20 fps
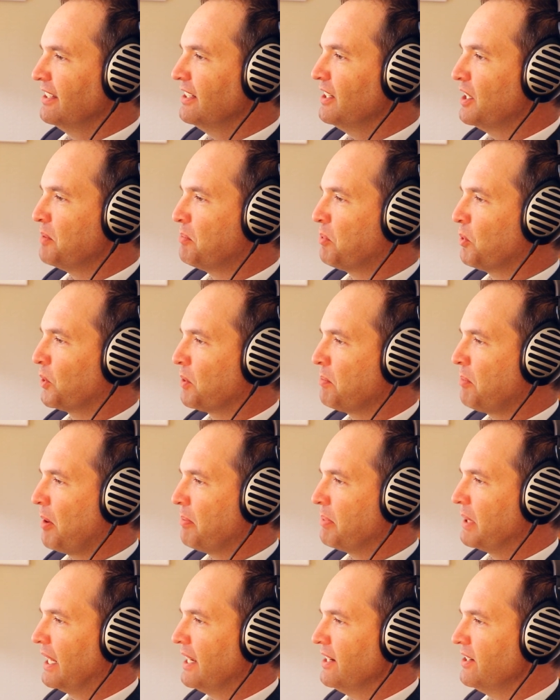the broader
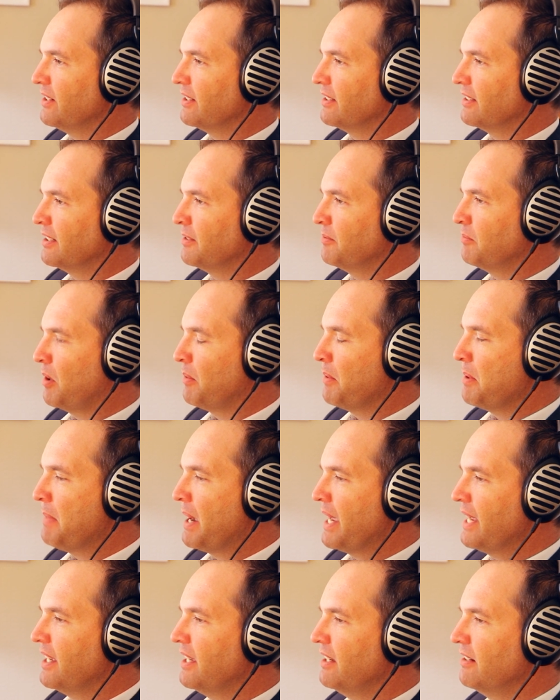population that what we
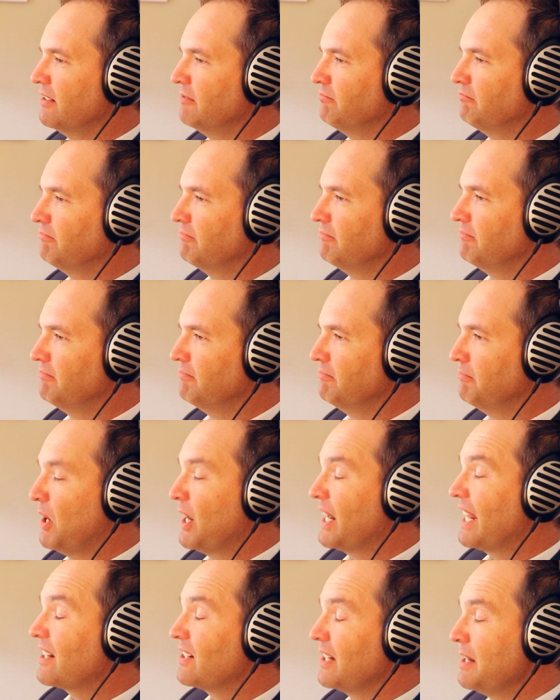make here
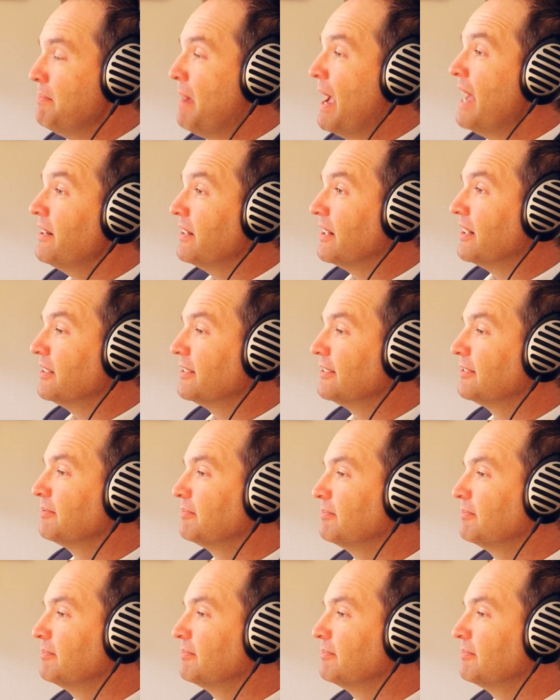might actually matter.